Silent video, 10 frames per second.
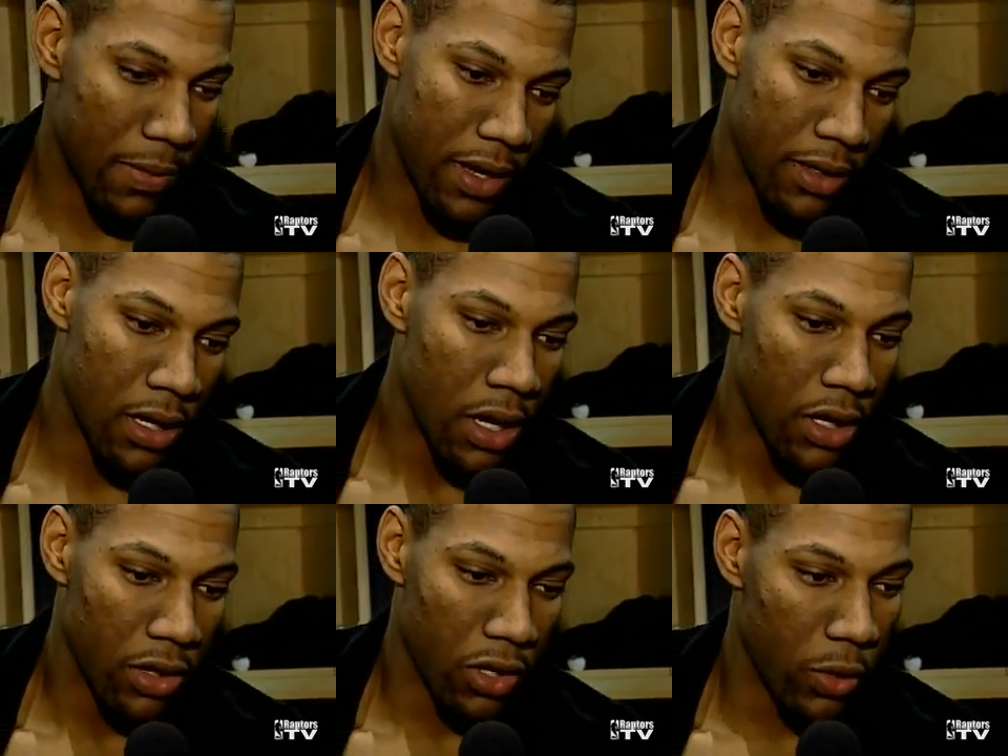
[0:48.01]
And,
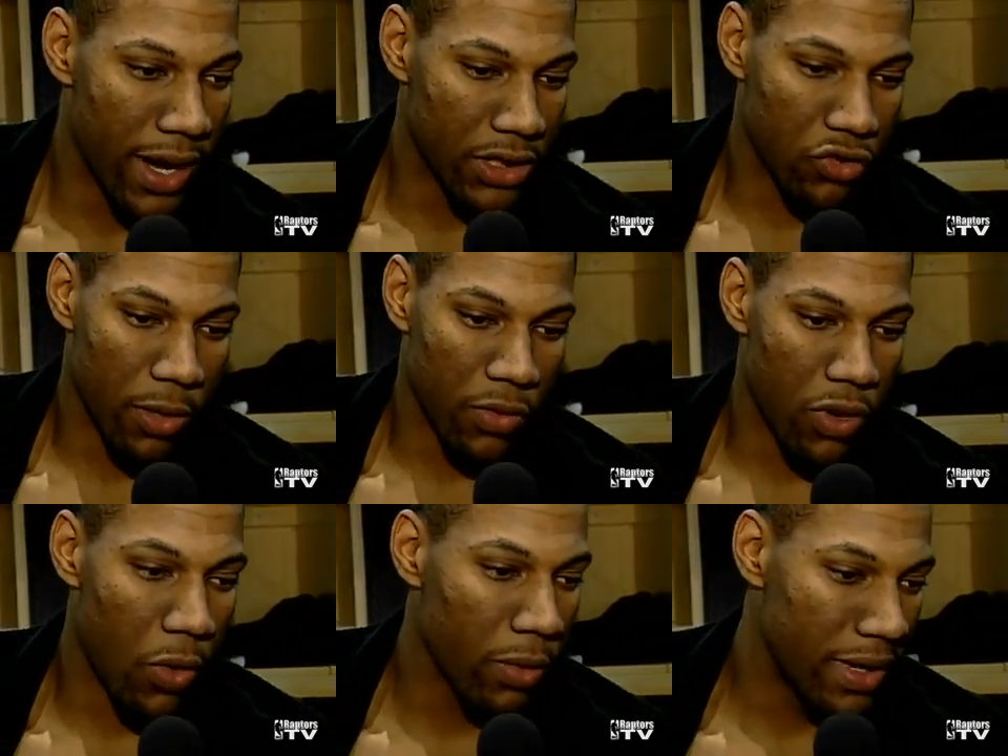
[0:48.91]
you know, we had to scramble
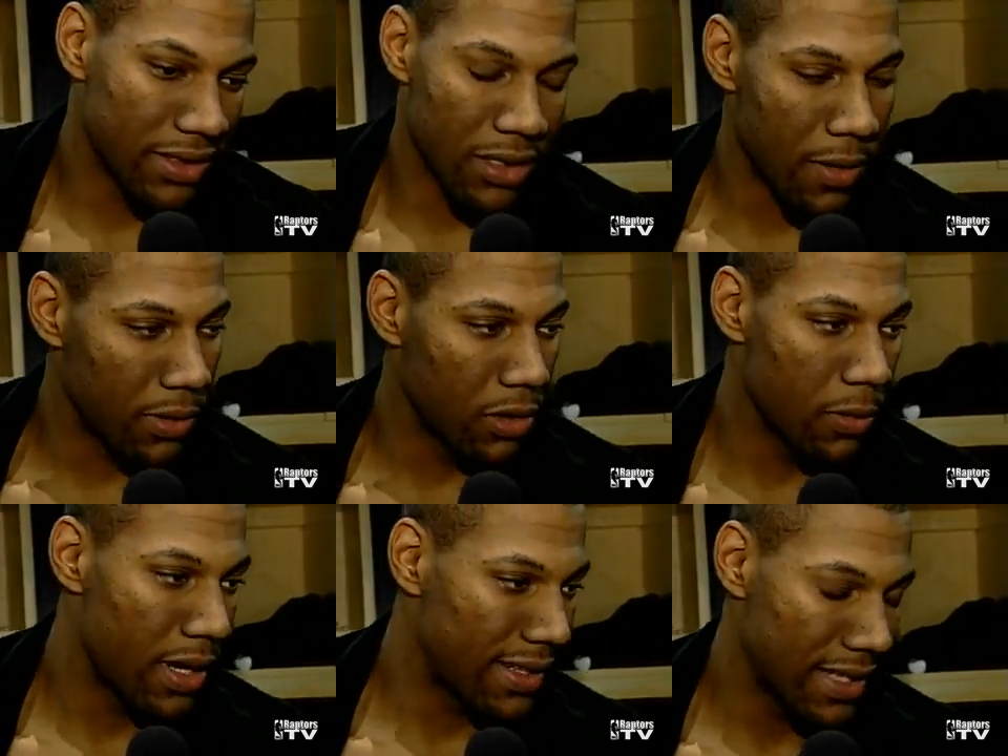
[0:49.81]
around. We mixed it up a
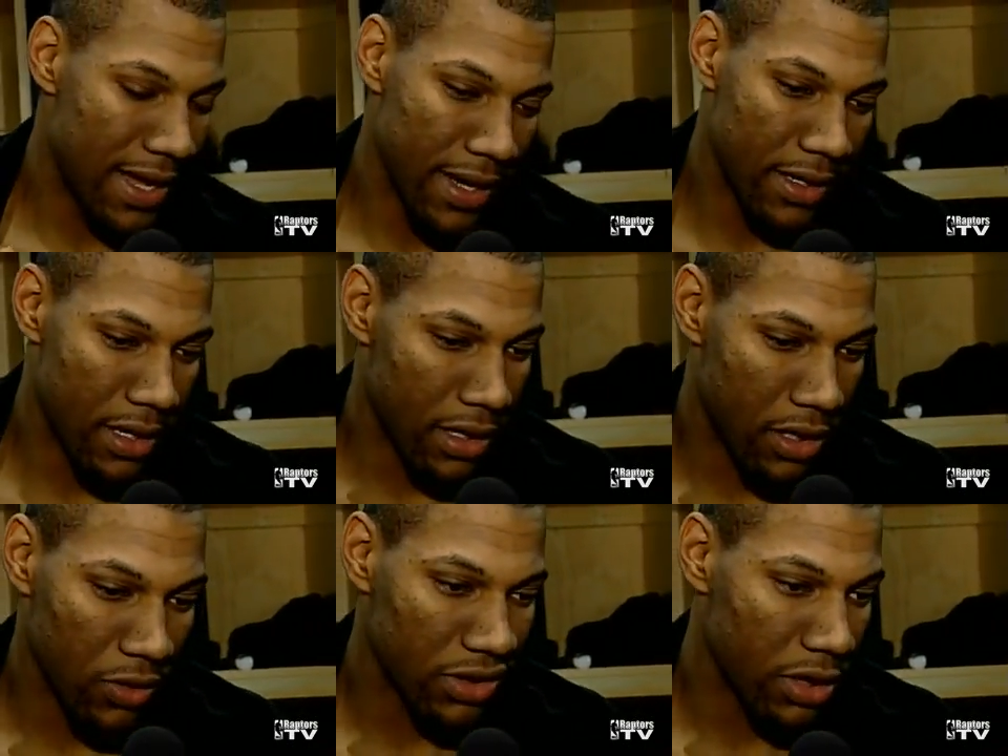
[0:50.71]
little bit at the end, and
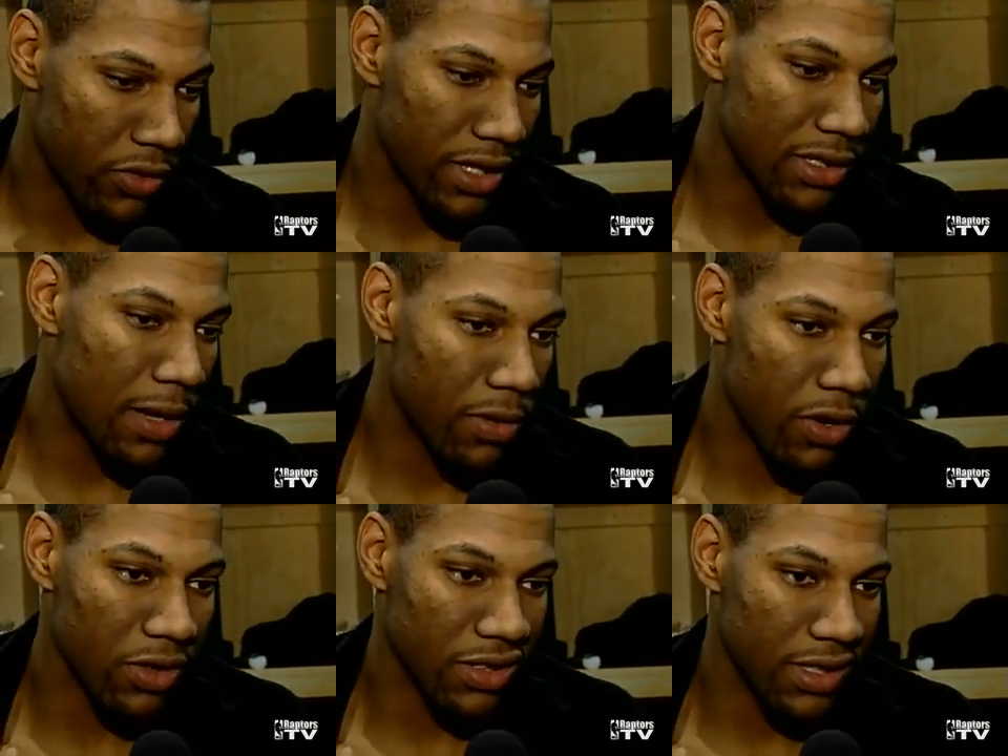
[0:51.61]
Coach did a great job of
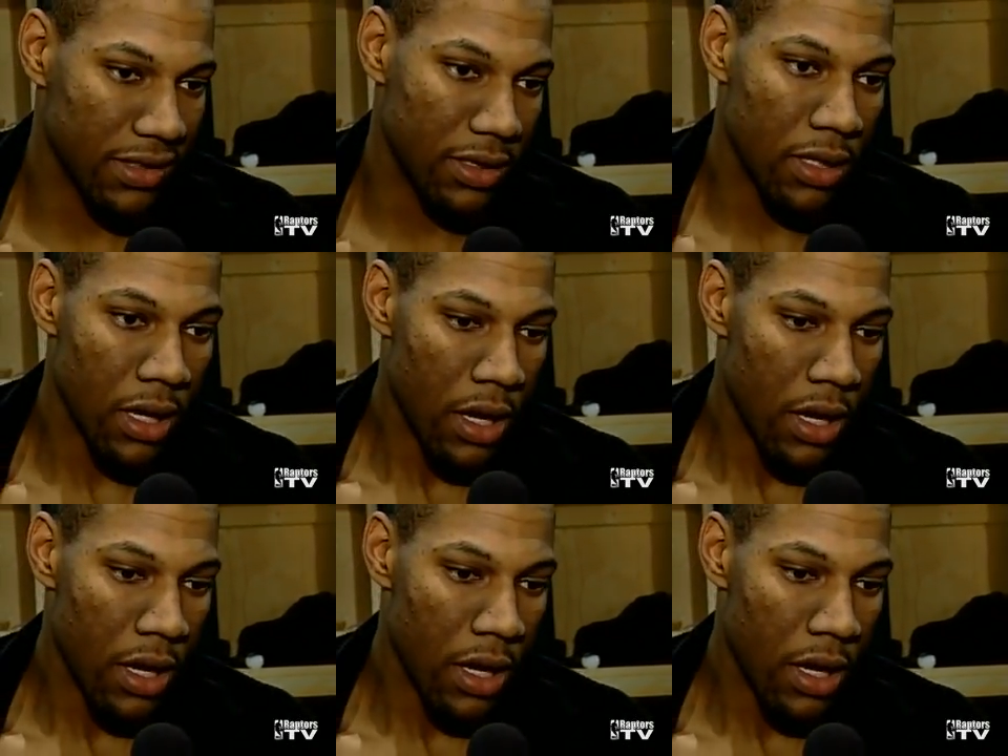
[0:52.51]
coaching us and,